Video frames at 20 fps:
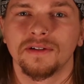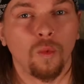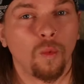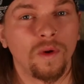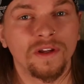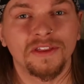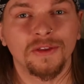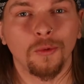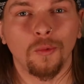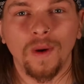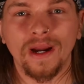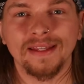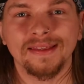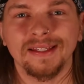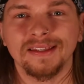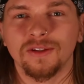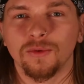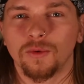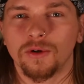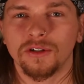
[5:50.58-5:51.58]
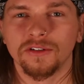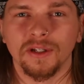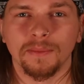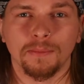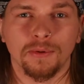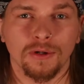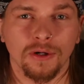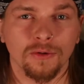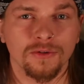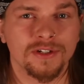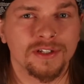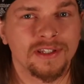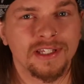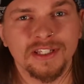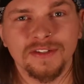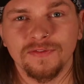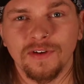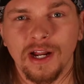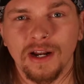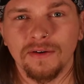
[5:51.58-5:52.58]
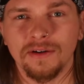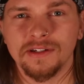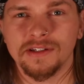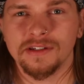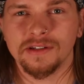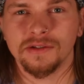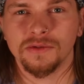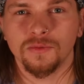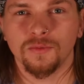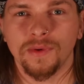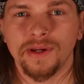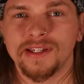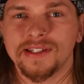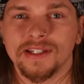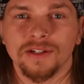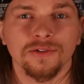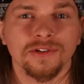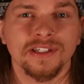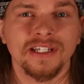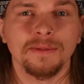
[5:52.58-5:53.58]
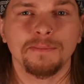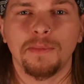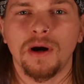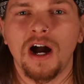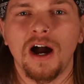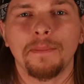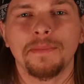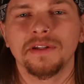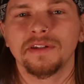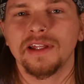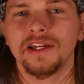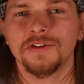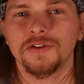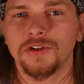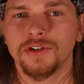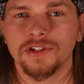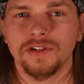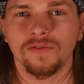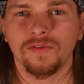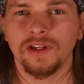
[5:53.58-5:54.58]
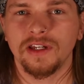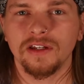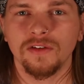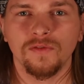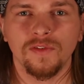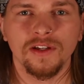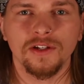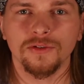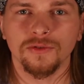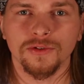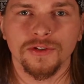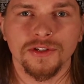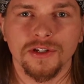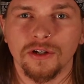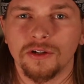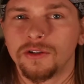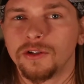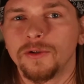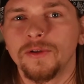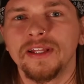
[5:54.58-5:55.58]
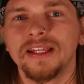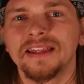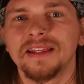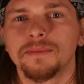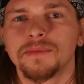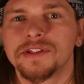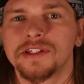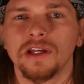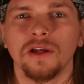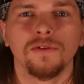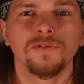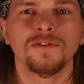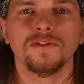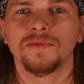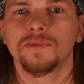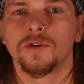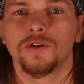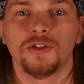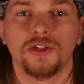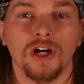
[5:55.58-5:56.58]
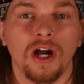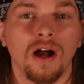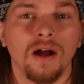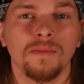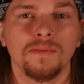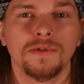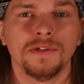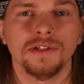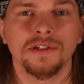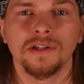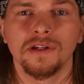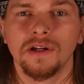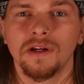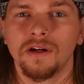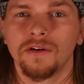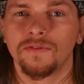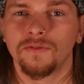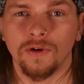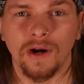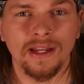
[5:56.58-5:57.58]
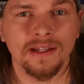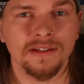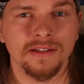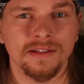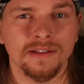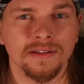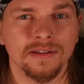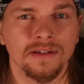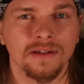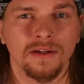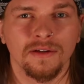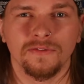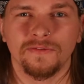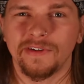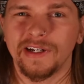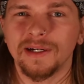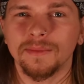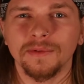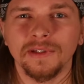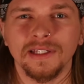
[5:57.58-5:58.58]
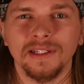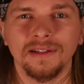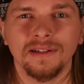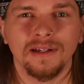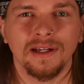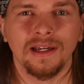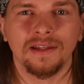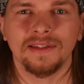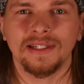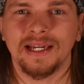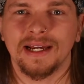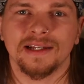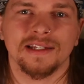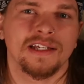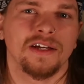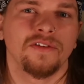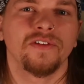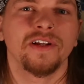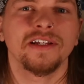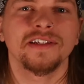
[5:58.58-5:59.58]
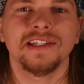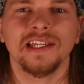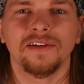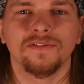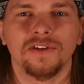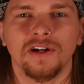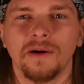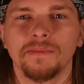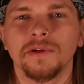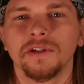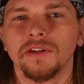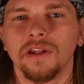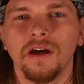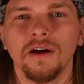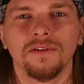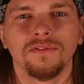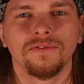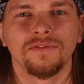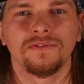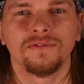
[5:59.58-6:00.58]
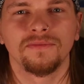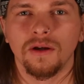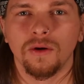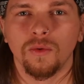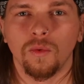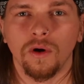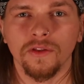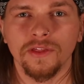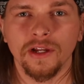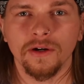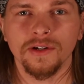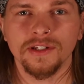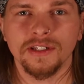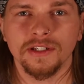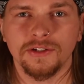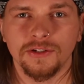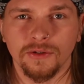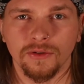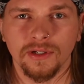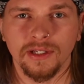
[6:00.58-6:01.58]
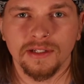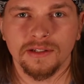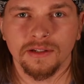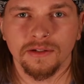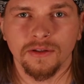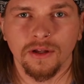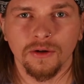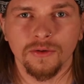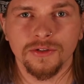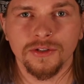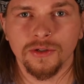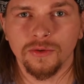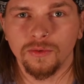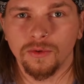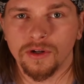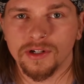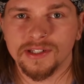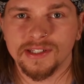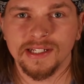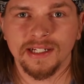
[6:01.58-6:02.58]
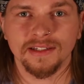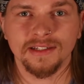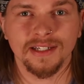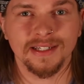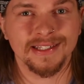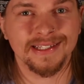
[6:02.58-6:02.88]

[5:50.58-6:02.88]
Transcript: With the way that the world approached this virus, we still see populations of individuals secluding themselves from their jobs, friends, family, and the activities they have come to love. While there is a duty to those who are sick to